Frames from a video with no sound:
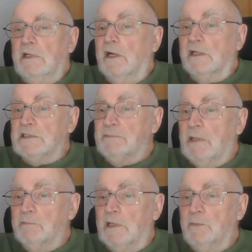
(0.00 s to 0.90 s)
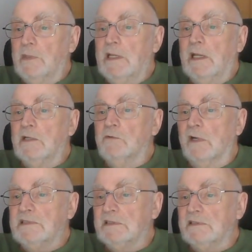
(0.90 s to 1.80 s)
I'd spent my weekend
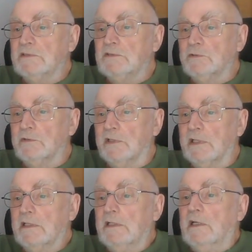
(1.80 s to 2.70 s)
writing the story.